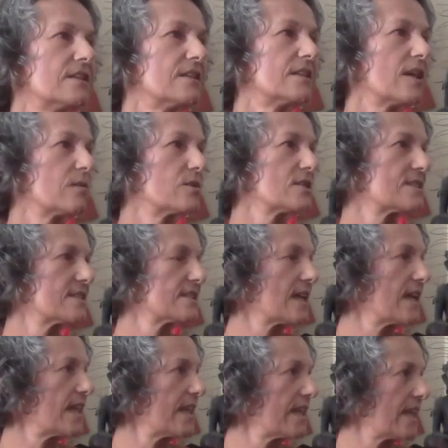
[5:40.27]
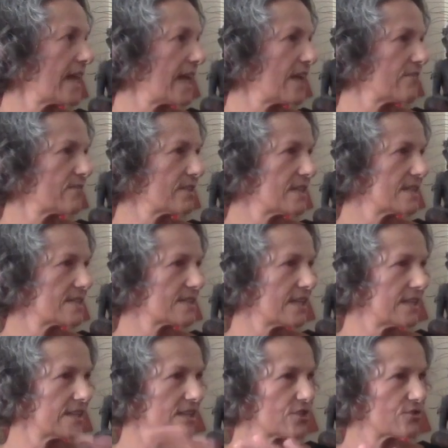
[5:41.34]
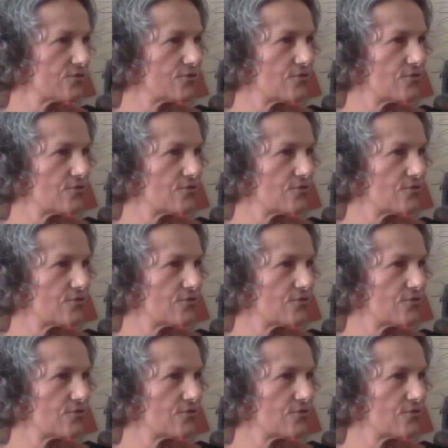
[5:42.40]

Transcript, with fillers: there was this aliveness and this